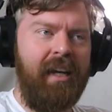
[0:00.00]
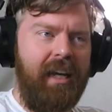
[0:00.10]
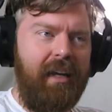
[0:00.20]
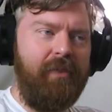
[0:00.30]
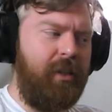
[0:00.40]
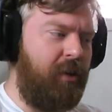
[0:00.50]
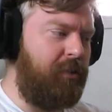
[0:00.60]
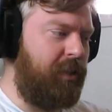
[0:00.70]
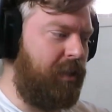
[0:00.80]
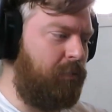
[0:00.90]
even though
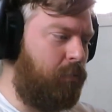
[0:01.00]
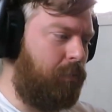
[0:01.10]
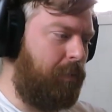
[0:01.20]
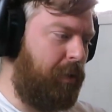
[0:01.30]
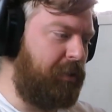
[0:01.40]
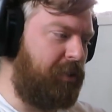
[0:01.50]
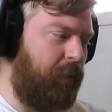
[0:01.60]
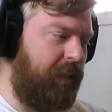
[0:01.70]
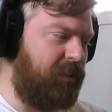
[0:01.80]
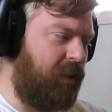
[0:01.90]
the posted
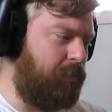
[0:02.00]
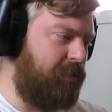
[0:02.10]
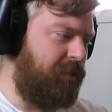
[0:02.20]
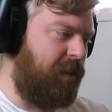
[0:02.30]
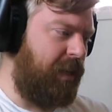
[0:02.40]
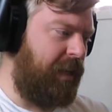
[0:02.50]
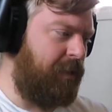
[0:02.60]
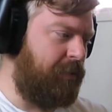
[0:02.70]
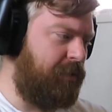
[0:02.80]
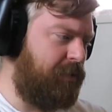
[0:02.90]
wait time was 9
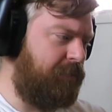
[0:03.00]
hours.